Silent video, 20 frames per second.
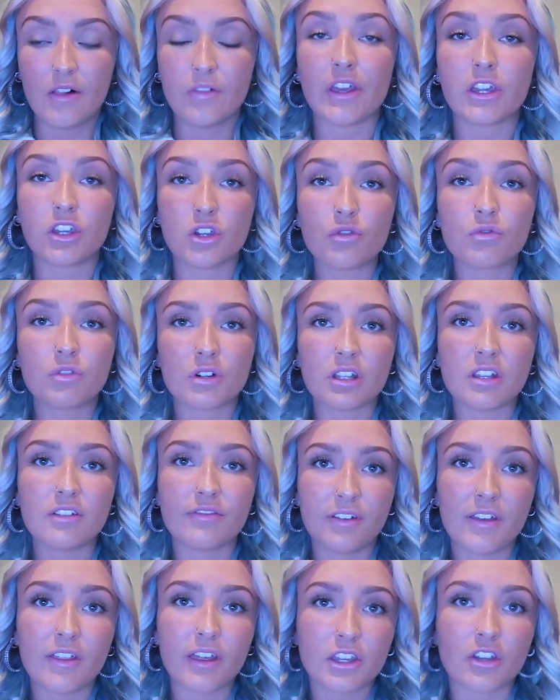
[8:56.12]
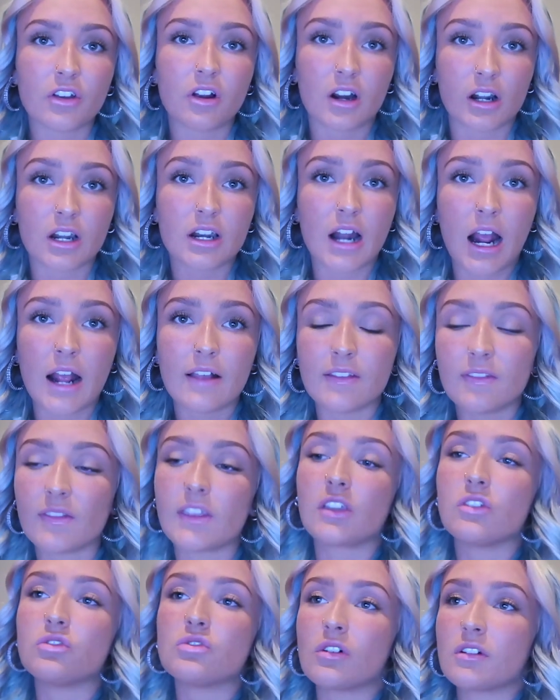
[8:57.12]
like you really feel like you're on an island.
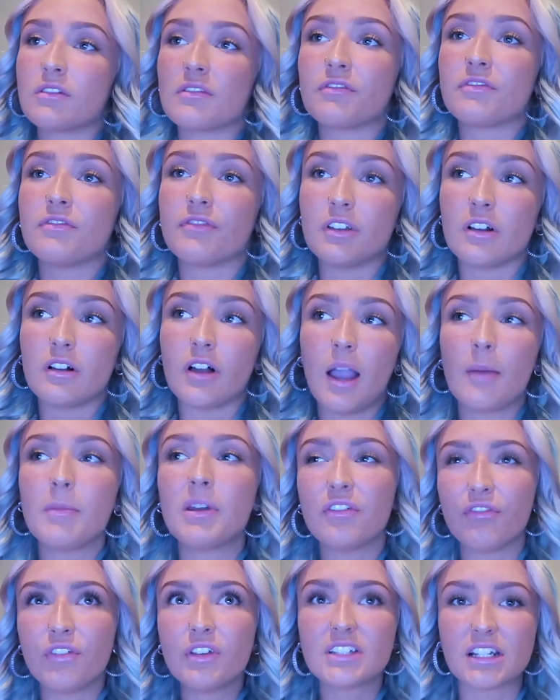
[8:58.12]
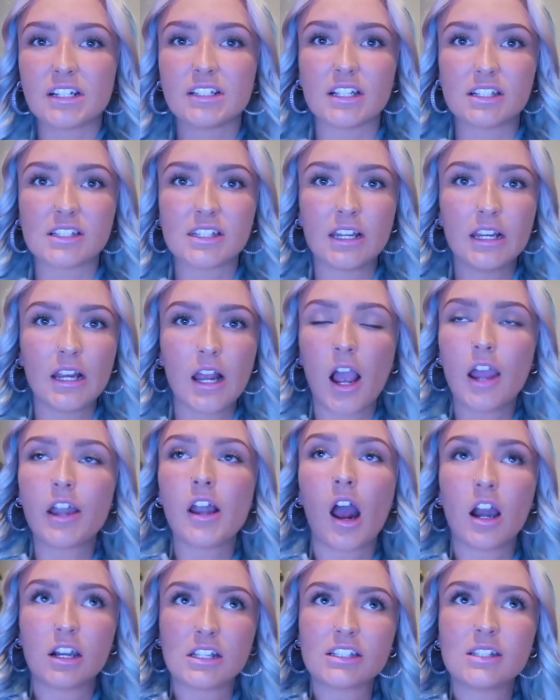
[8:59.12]
Like you don't even feel, I mean, it feels like Disney. It
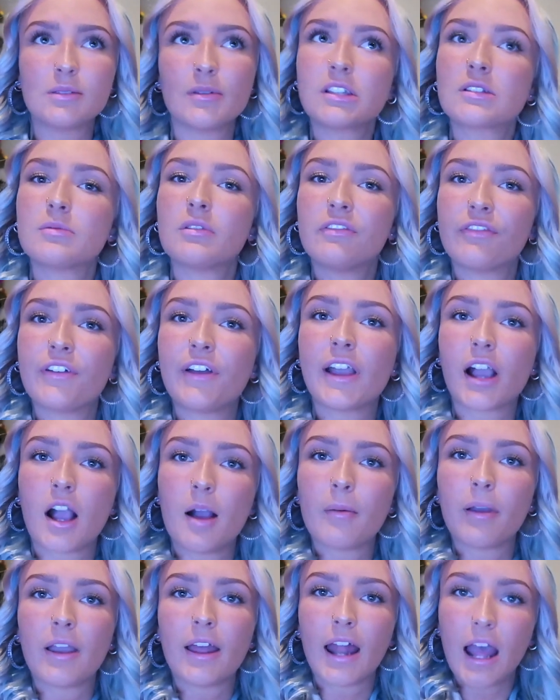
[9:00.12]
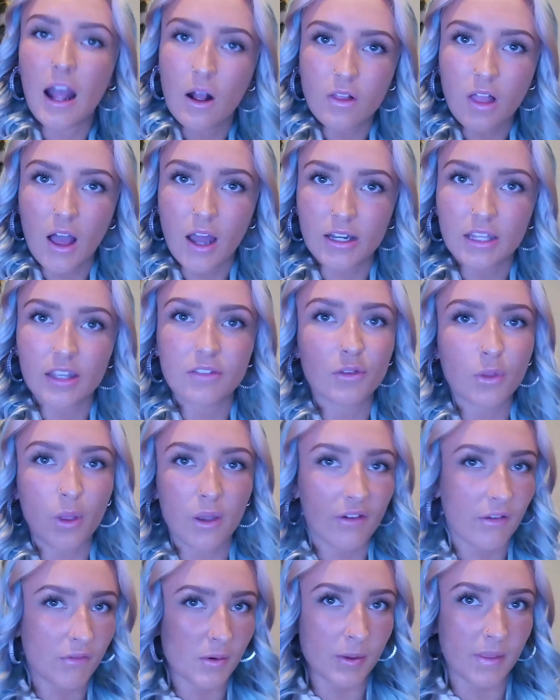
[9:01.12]
honestly makes me feel like I'm at Aulani, even though
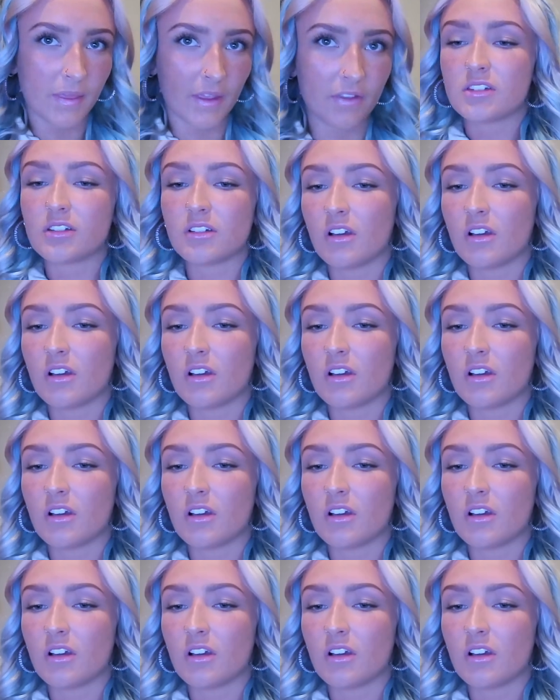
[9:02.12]
I've never been there.